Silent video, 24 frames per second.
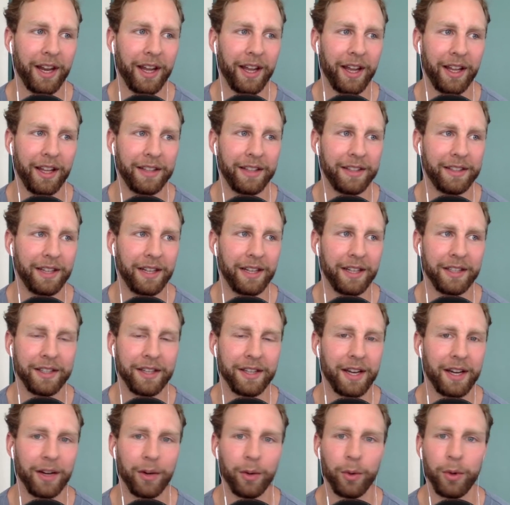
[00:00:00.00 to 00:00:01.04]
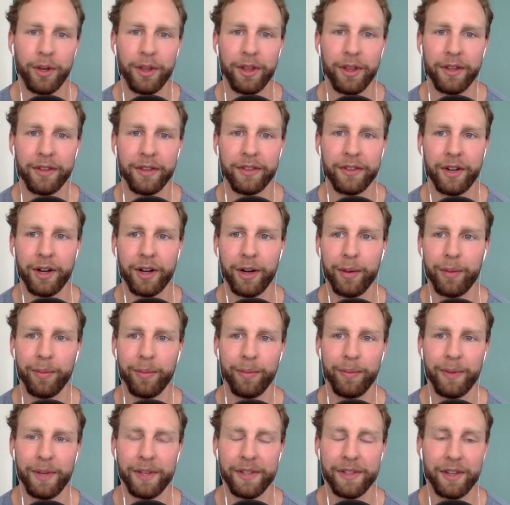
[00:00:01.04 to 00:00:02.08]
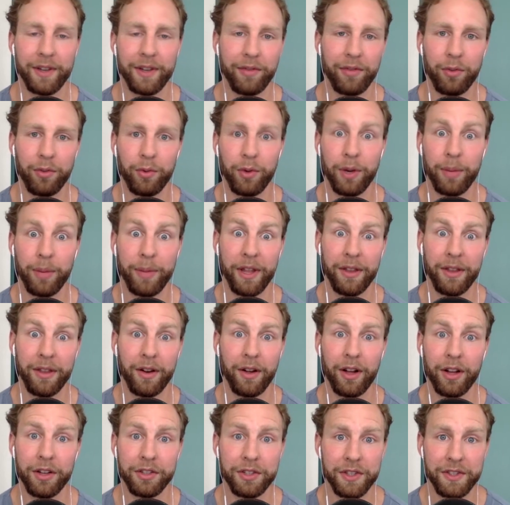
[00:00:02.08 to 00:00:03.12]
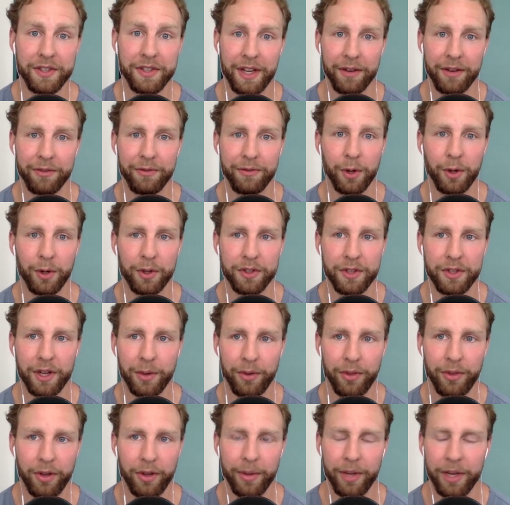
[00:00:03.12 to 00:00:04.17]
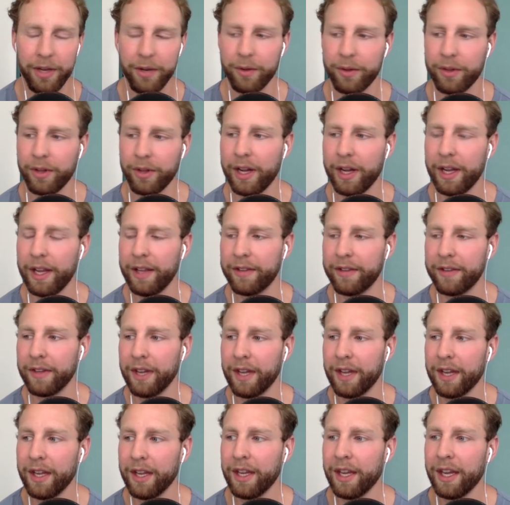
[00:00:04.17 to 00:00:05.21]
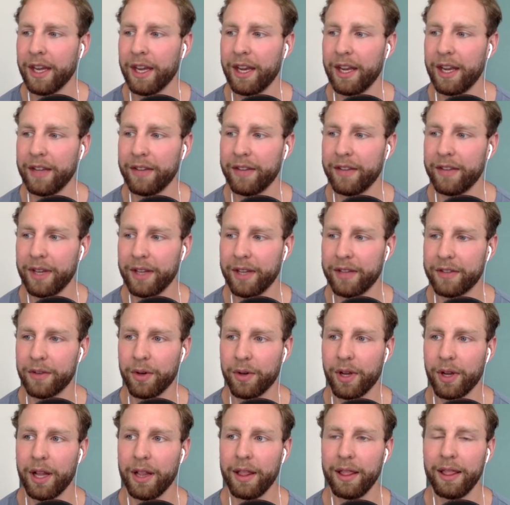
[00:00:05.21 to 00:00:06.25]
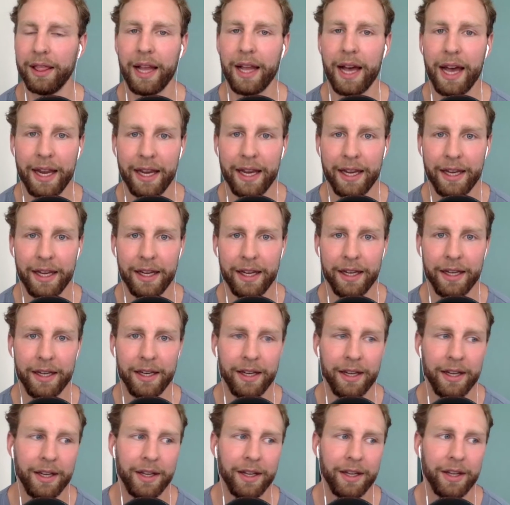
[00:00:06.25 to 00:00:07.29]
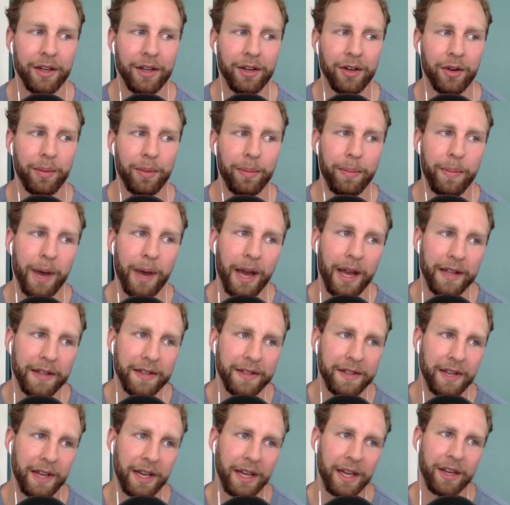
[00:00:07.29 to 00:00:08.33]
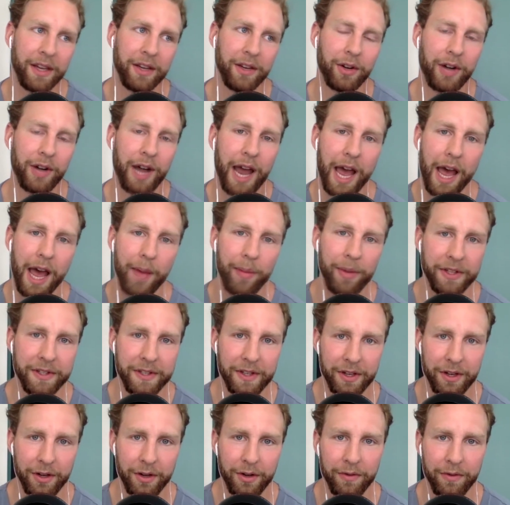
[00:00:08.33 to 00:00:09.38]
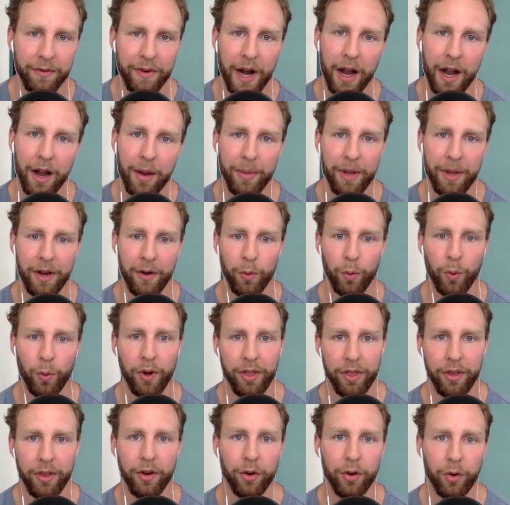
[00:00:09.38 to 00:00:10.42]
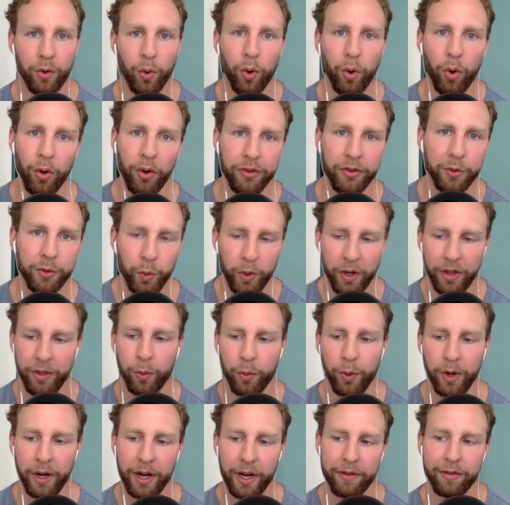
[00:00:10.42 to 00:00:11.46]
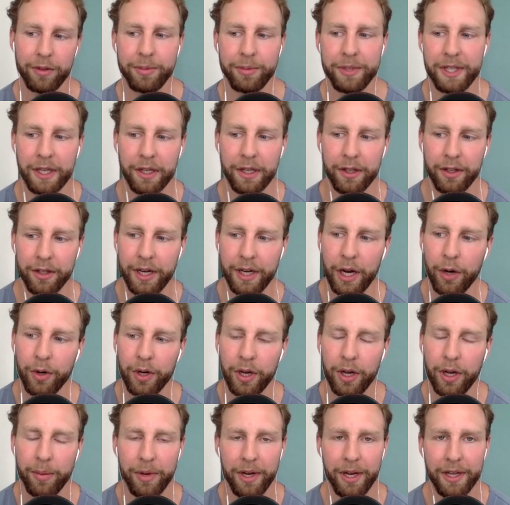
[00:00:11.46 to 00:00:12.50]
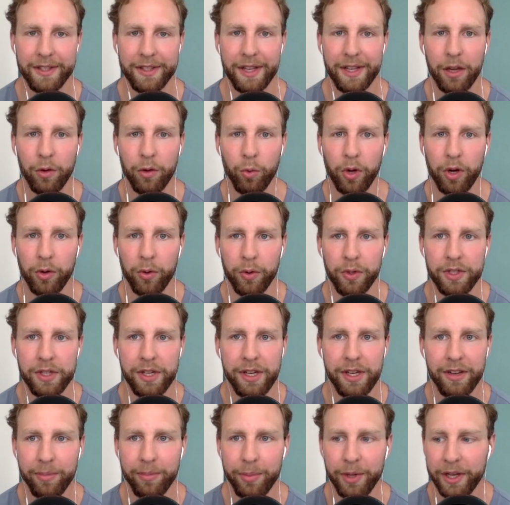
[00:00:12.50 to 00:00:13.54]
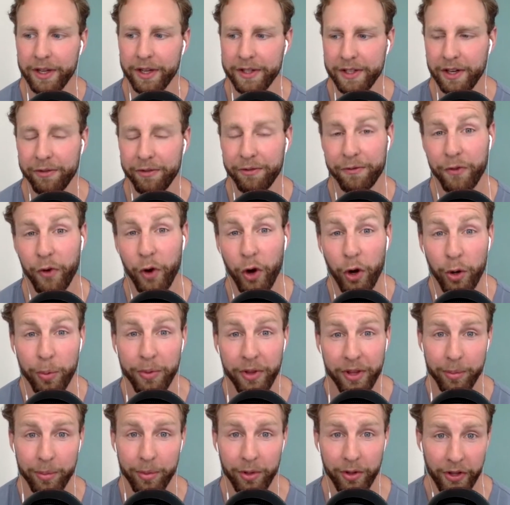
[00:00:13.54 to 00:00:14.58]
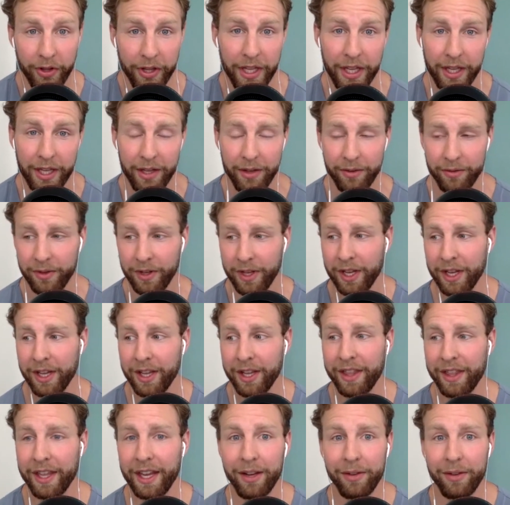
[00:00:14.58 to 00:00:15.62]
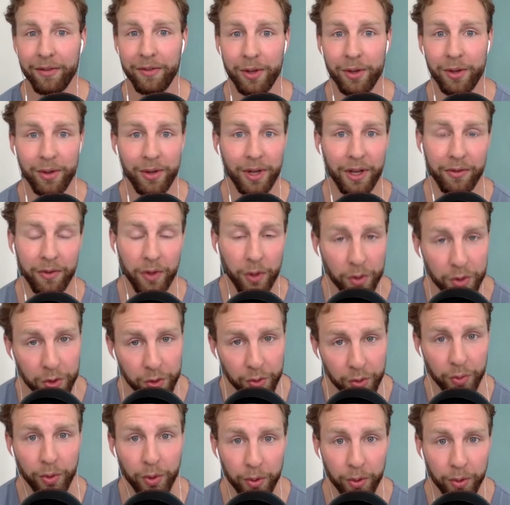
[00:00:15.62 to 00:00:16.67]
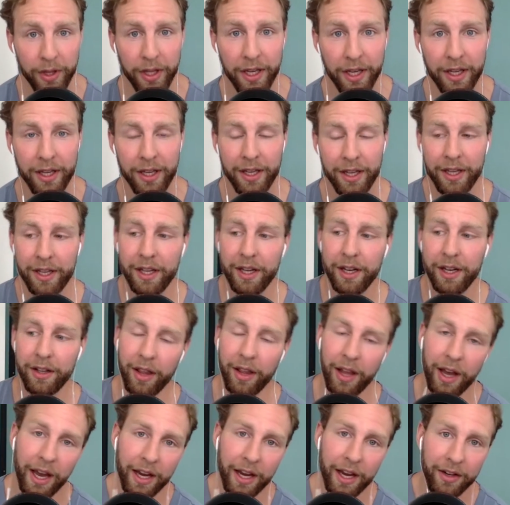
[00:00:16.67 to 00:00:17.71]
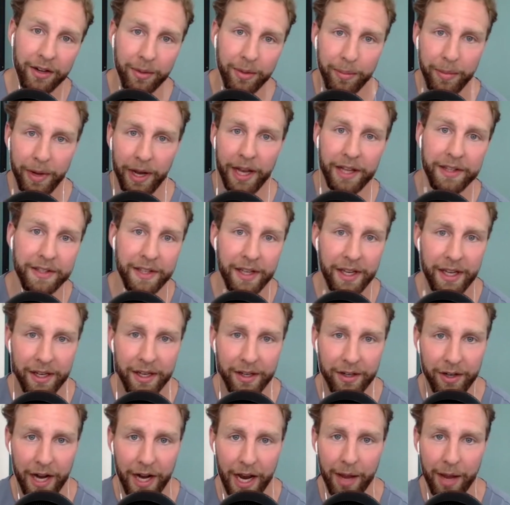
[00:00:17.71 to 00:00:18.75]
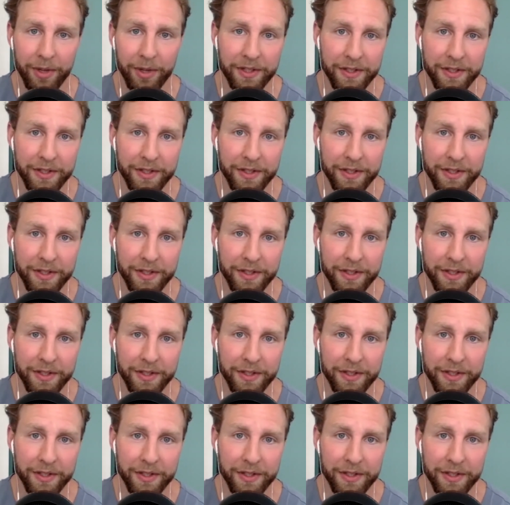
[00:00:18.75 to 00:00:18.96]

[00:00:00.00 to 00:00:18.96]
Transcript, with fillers: I just kind of coined this term based off three methodologies that I focus on with all my new clients. And it's aligning your mindset, your habits, and your environment with your goals, with whatever particular outcome it is that you want to achieve. Because I firmly believe that if you truly align your mindset, your habits, and your